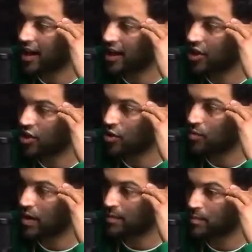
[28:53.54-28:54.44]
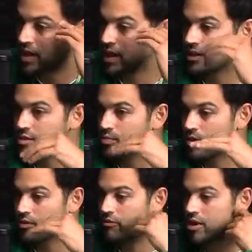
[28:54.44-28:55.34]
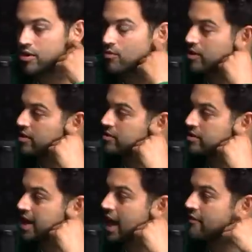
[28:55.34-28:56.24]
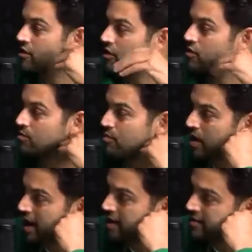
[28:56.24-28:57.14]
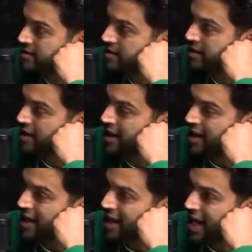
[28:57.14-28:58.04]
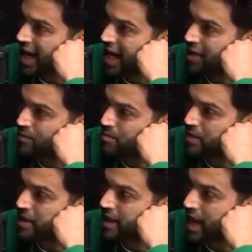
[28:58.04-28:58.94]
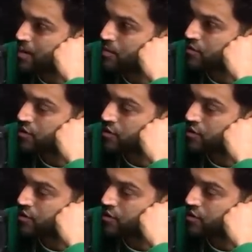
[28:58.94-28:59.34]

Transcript: you know, at being at this point of our careers and having our own brands, and being able to